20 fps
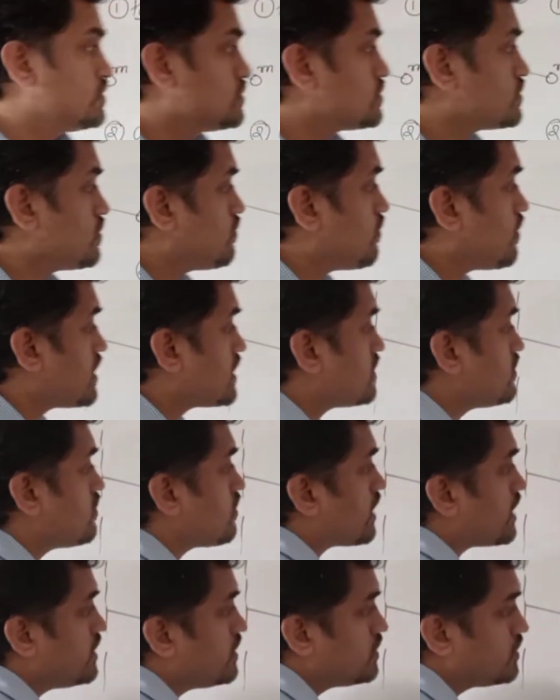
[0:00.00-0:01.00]
So what you
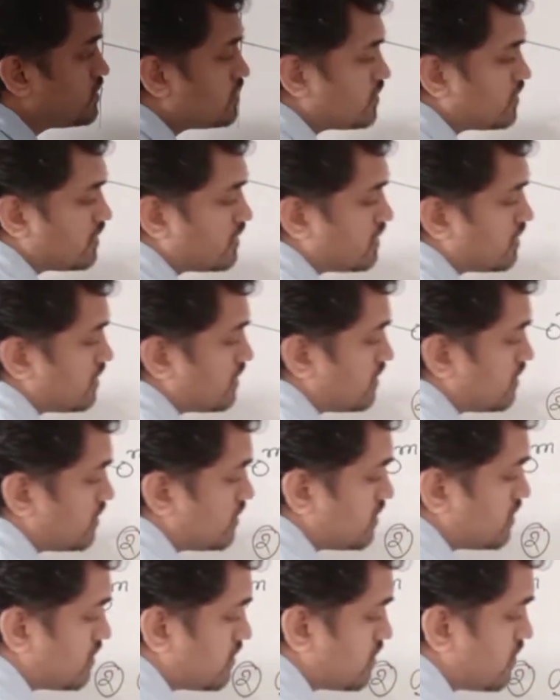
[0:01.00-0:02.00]
can do
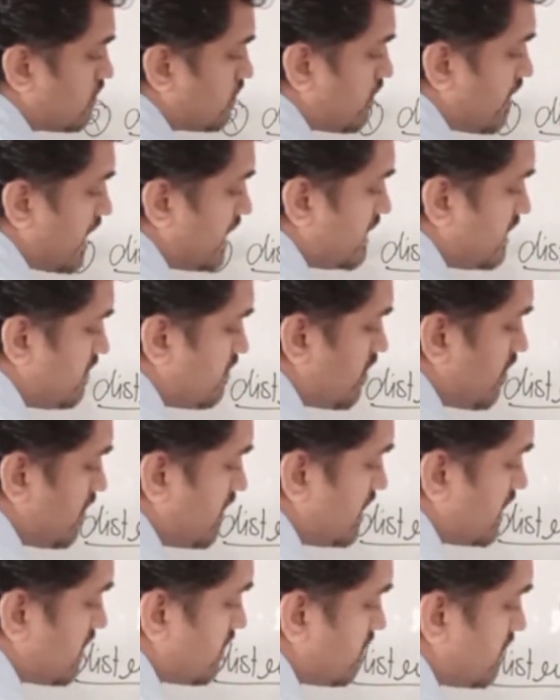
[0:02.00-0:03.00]
to find the
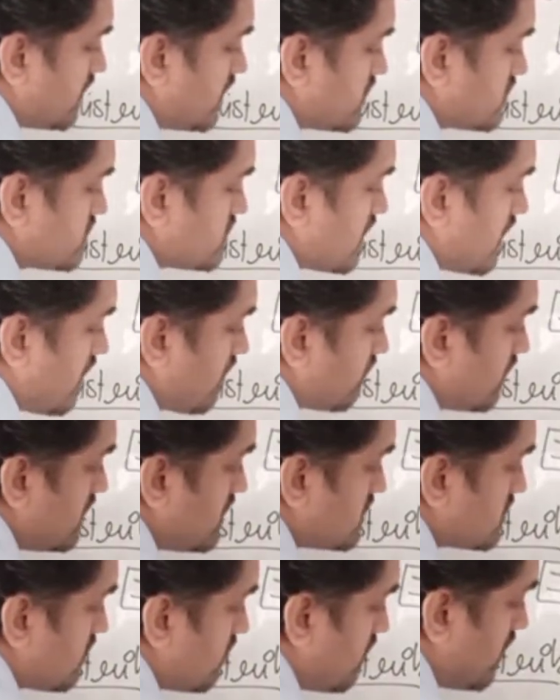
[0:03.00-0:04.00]
moment of inertia of
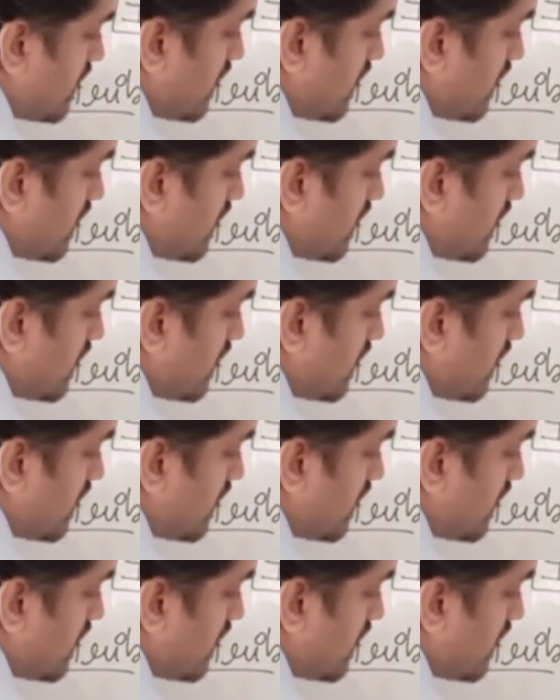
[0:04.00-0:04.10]
each? We